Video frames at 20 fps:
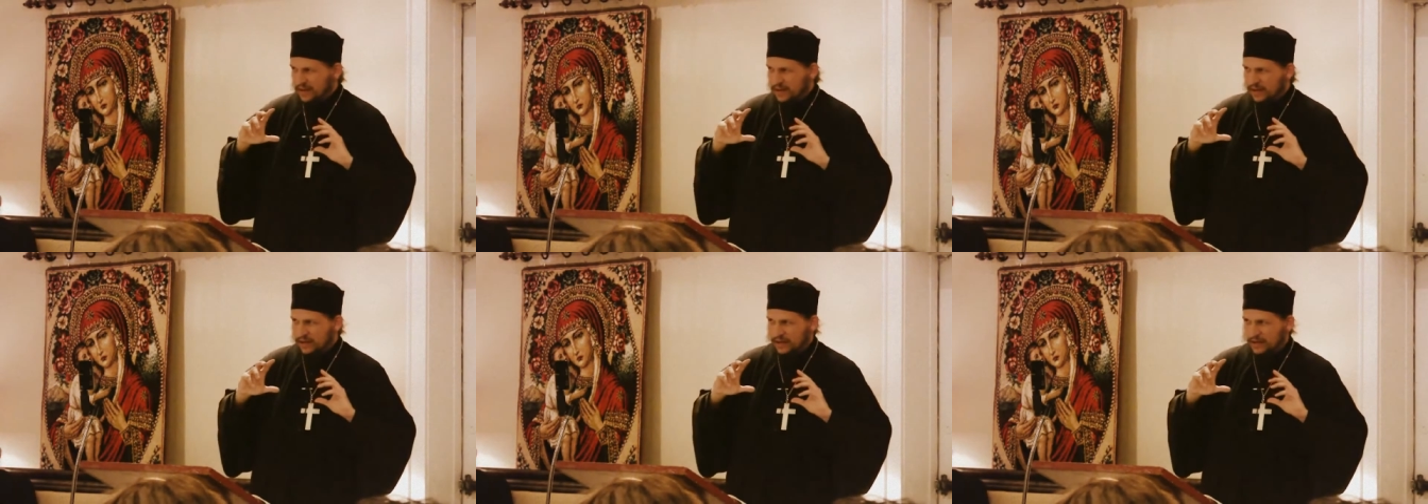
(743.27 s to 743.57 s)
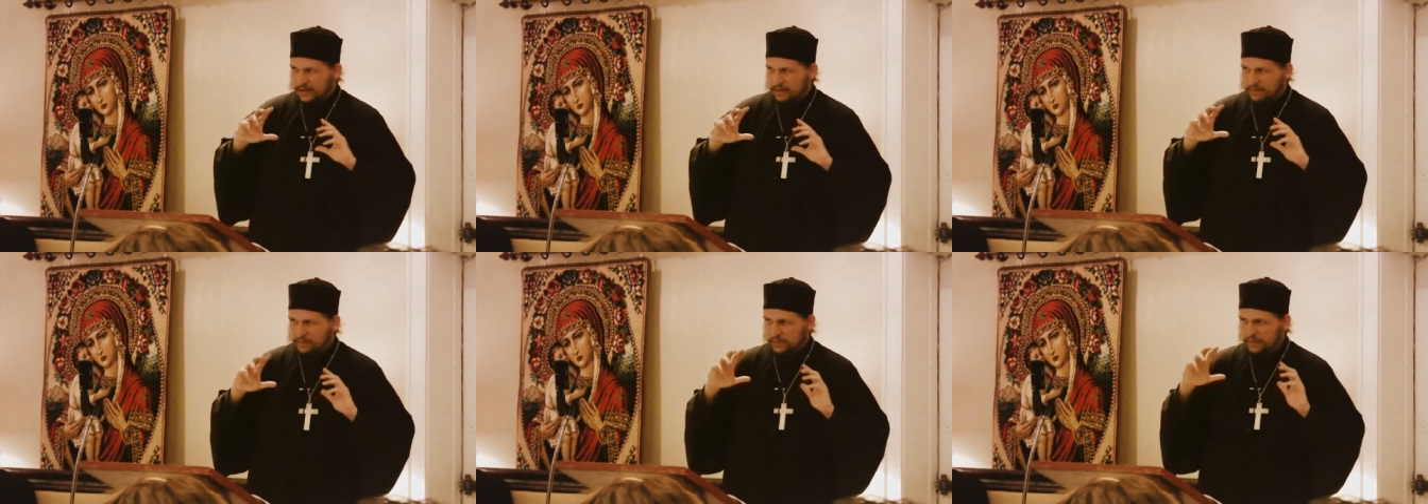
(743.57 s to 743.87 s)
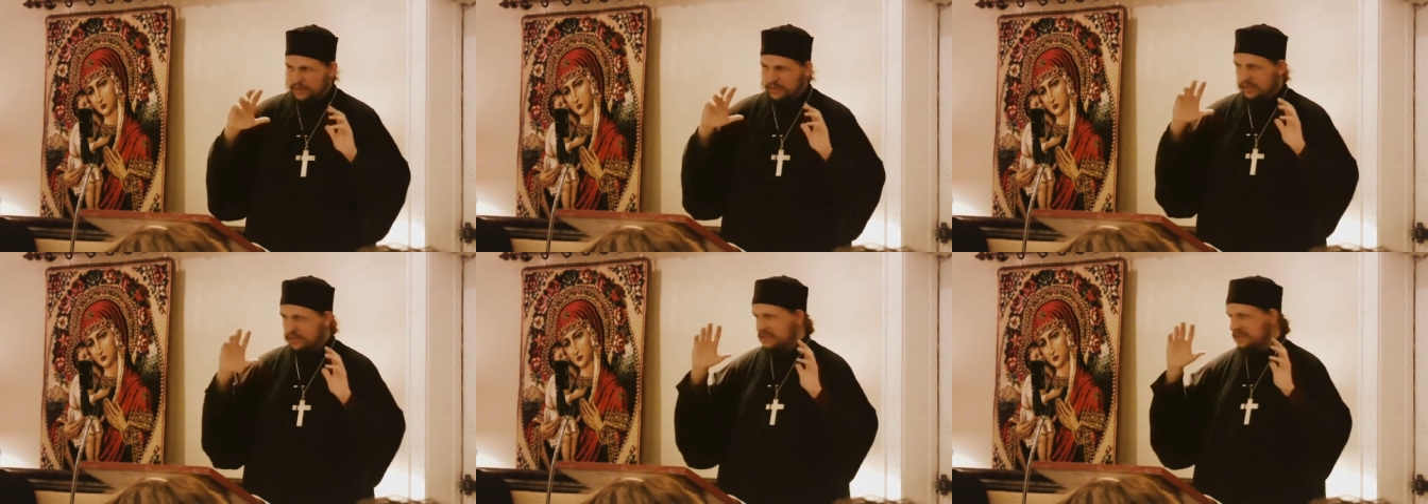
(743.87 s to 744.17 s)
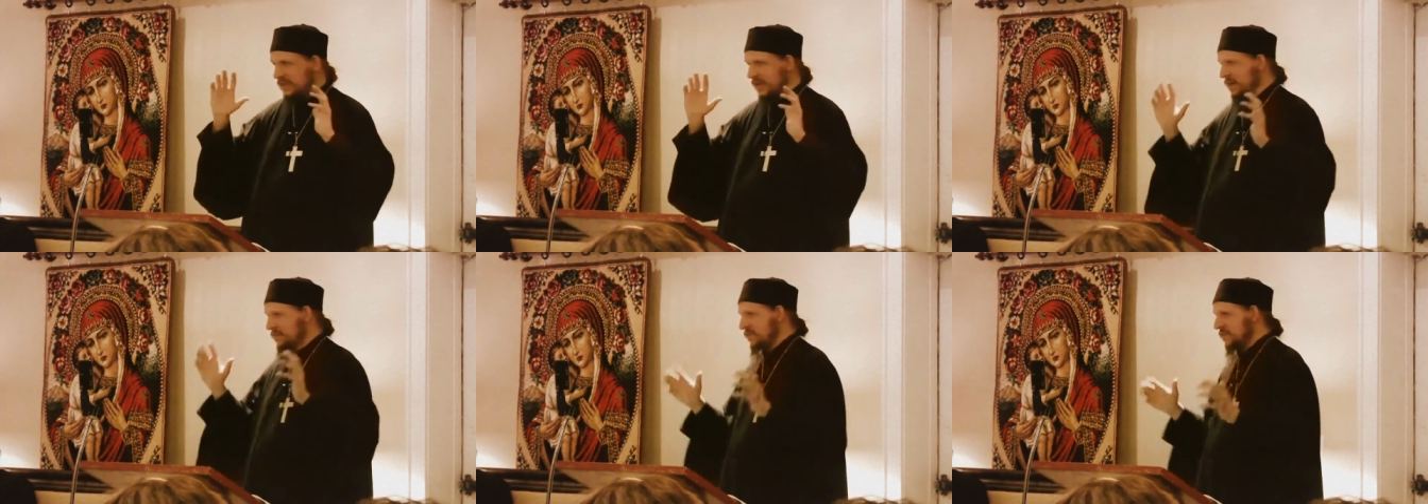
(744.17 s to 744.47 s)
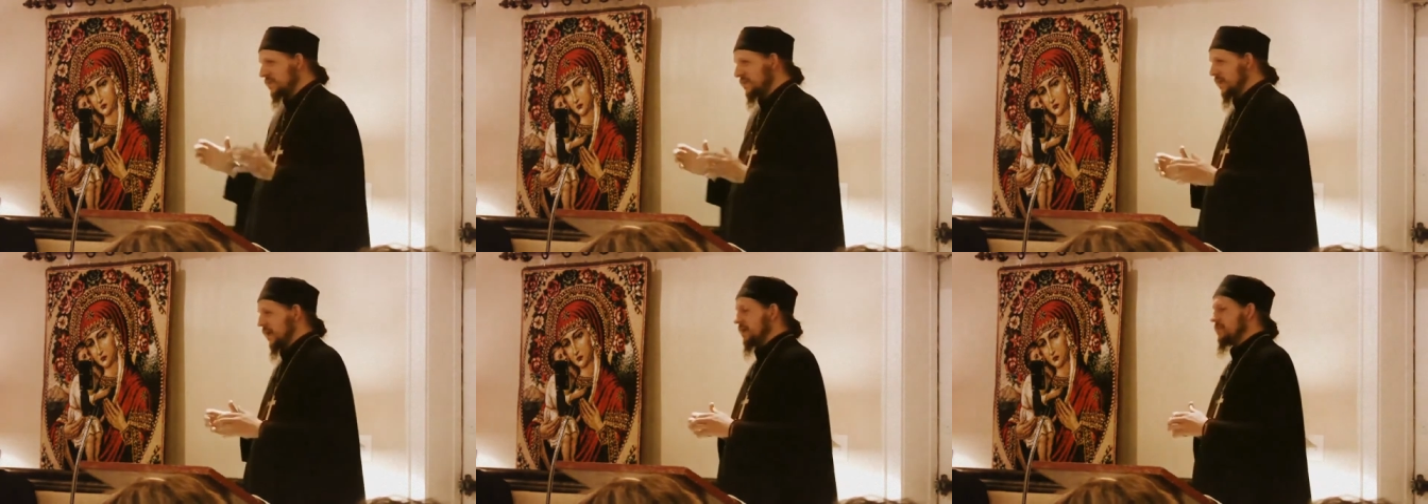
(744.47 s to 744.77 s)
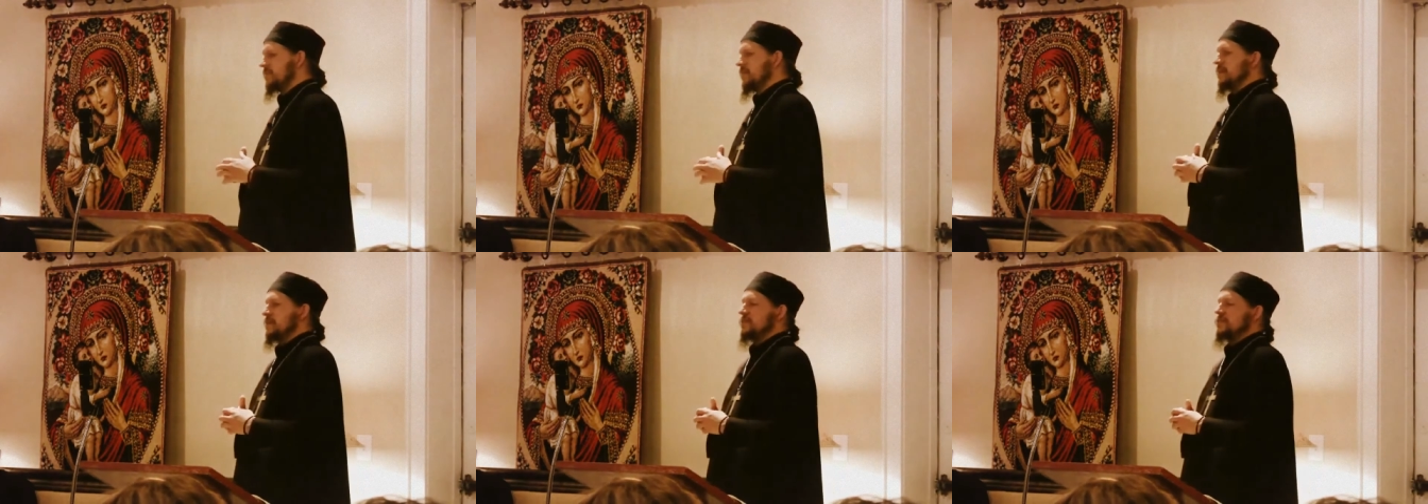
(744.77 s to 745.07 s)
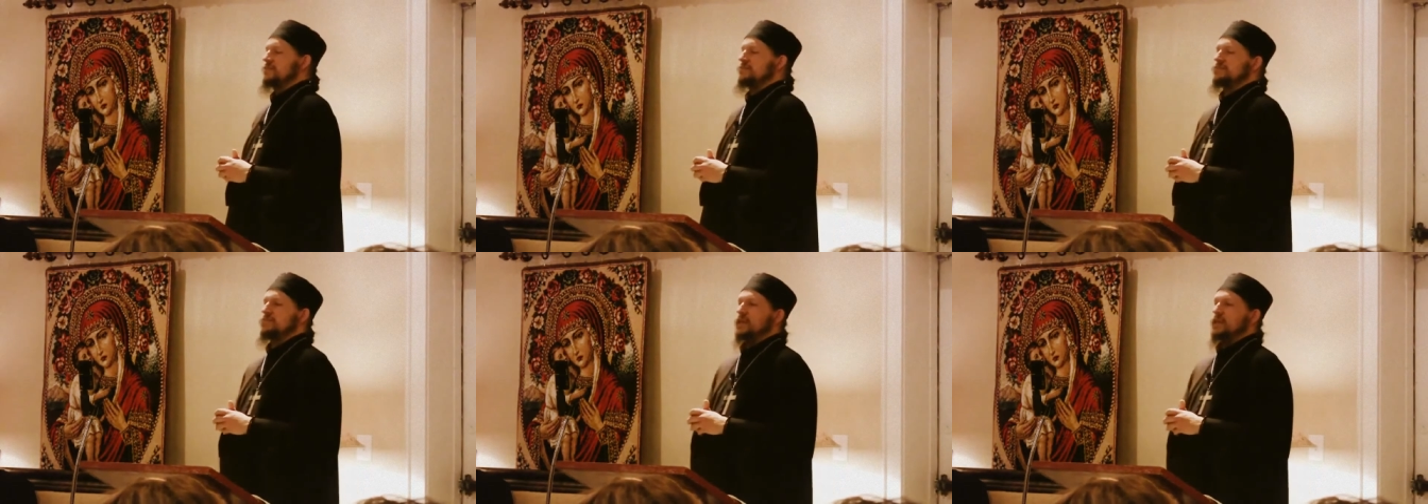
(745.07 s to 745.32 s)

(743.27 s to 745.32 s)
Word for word: uh, and put his life in context.